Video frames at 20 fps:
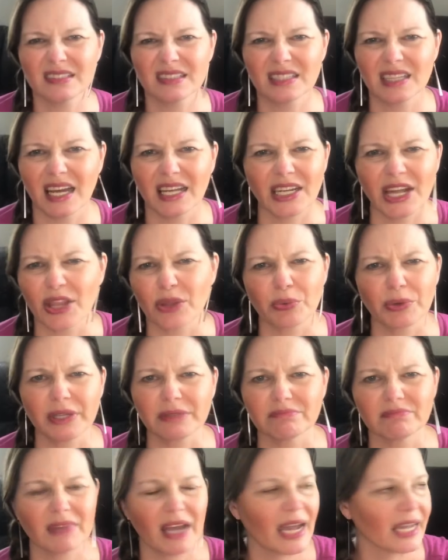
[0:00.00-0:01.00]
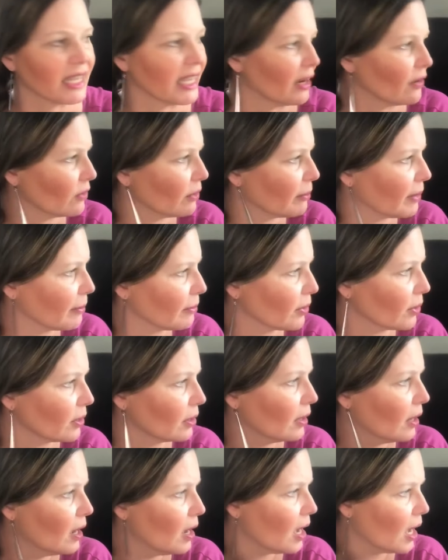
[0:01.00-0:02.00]
another one. I can't remember.
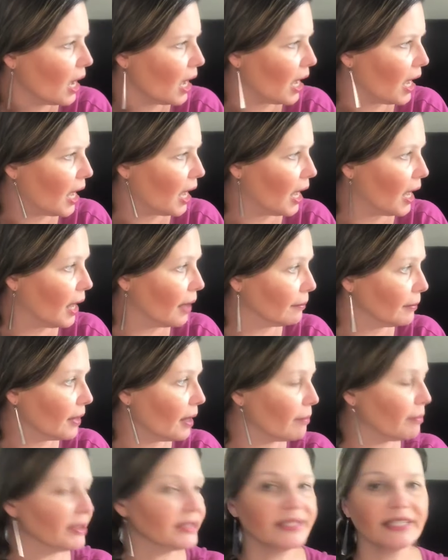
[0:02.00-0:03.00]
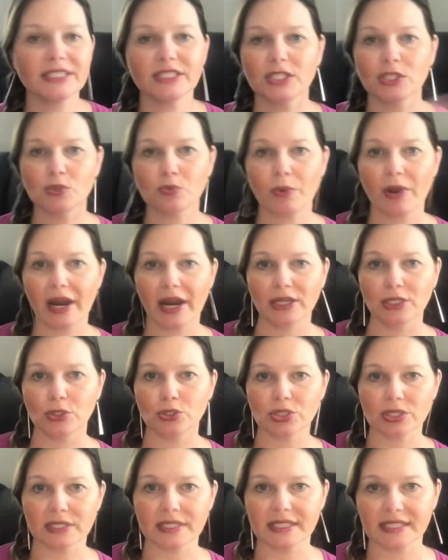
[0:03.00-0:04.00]
But this is where I
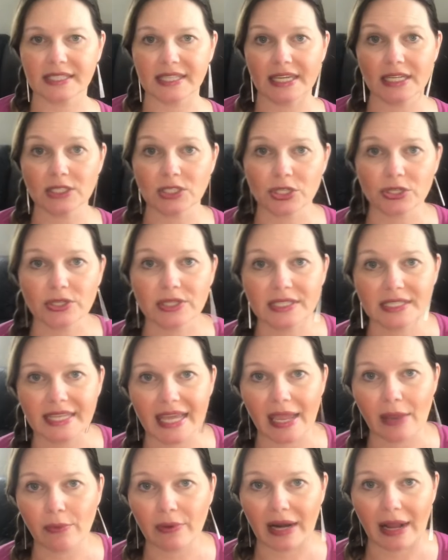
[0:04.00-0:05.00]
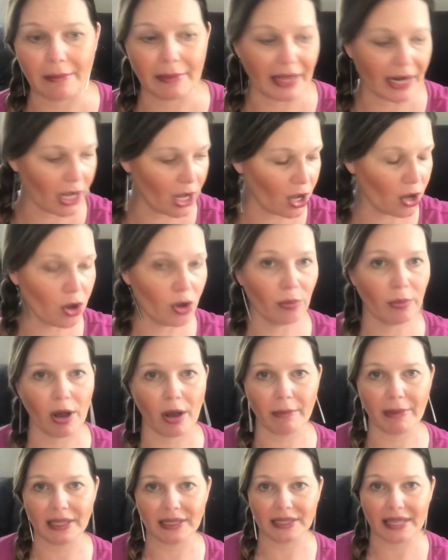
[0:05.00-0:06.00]
usually sit during the day when I'm at home
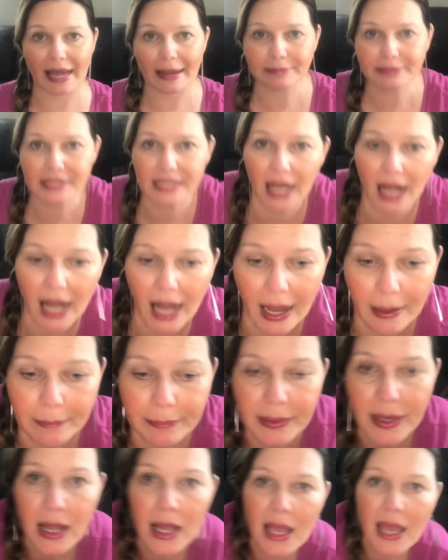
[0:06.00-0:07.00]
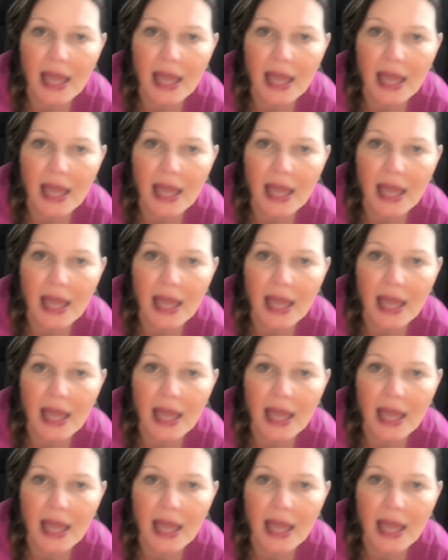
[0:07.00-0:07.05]
on my laptop.